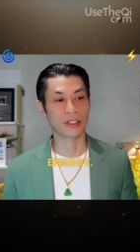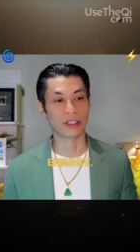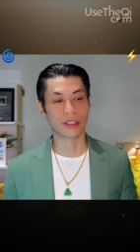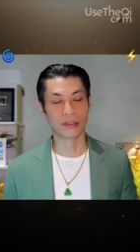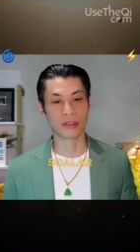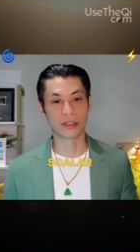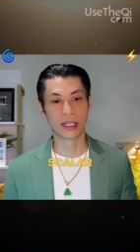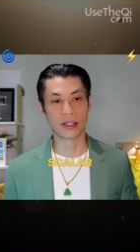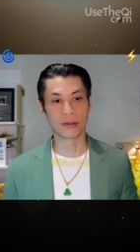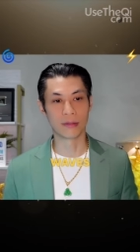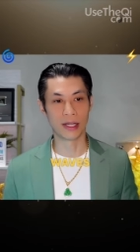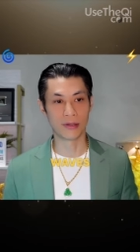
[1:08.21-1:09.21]
So scalar
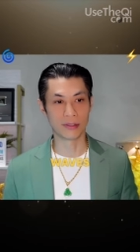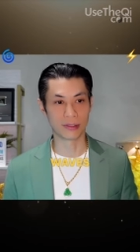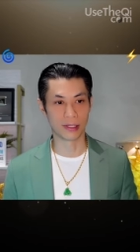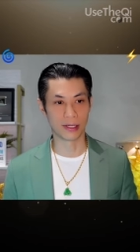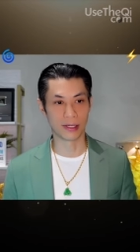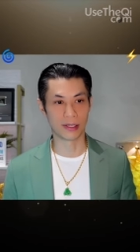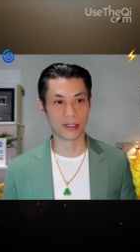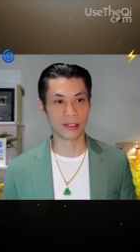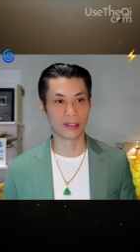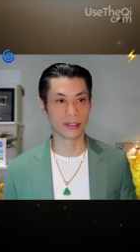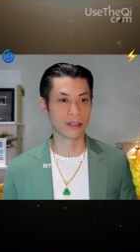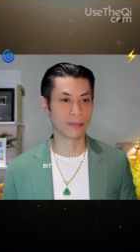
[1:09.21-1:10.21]
waves uh, is a
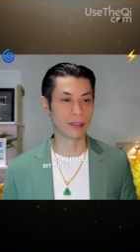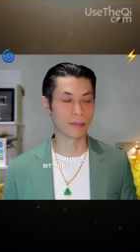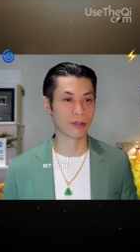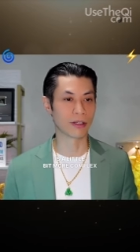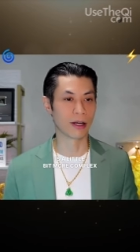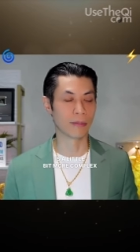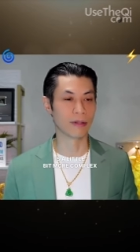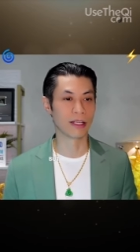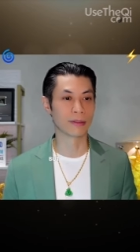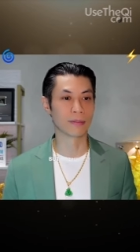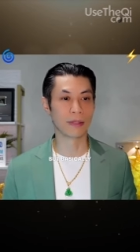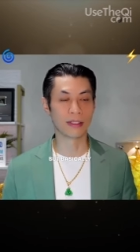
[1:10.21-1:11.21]
little bit more complex,
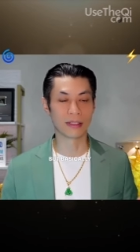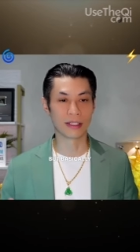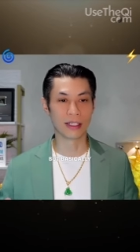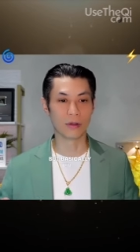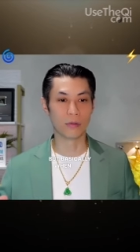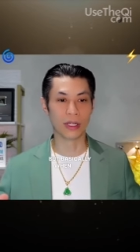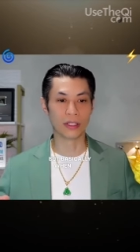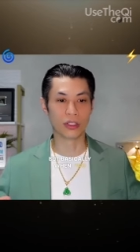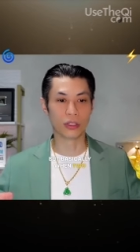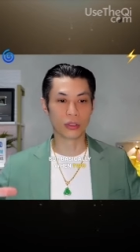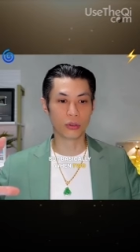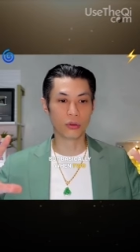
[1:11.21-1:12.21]
but basically when
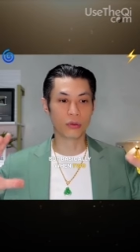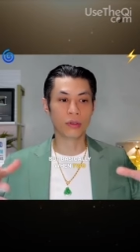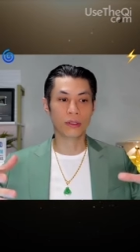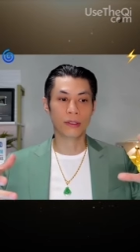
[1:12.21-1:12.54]
two